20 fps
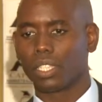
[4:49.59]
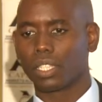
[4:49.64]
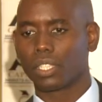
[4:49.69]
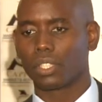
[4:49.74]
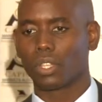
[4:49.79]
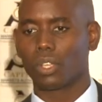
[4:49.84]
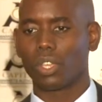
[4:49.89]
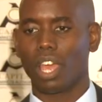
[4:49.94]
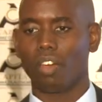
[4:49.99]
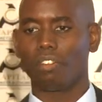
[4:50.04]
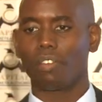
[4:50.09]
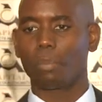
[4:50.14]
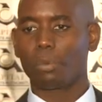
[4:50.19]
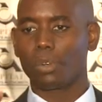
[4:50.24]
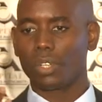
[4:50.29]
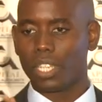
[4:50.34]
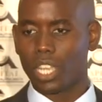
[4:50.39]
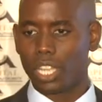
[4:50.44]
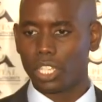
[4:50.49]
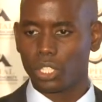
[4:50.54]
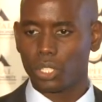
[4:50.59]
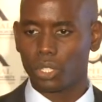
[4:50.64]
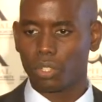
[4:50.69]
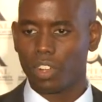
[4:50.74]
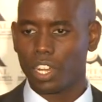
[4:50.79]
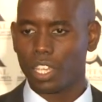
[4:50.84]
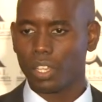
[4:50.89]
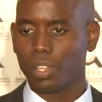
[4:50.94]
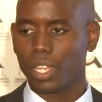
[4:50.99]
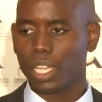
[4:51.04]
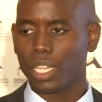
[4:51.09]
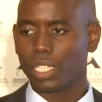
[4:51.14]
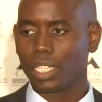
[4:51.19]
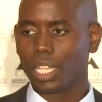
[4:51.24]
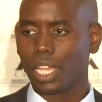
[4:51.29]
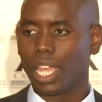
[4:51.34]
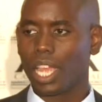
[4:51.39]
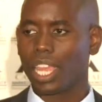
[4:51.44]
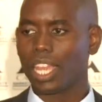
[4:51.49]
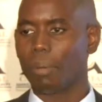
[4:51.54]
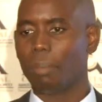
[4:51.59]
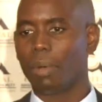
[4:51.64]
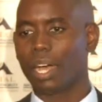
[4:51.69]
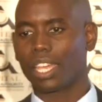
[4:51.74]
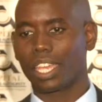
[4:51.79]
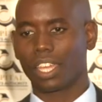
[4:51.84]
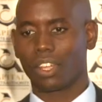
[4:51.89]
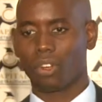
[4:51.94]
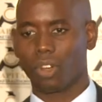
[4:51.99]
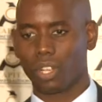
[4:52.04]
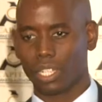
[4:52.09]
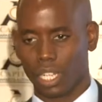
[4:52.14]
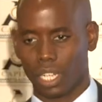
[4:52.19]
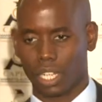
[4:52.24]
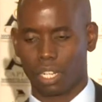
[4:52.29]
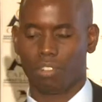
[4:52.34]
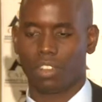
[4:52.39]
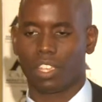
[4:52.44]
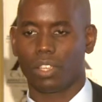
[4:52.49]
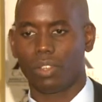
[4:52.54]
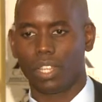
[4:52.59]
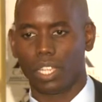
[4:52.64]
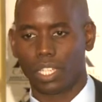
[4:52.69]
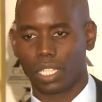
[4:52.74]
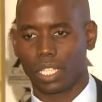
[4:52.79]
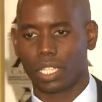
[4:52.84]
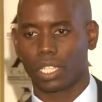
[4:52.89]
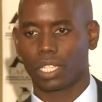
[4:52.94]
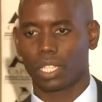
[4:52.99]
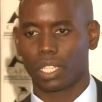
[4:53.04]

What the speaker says: So you have a prudential regulator and a market conduct regulator.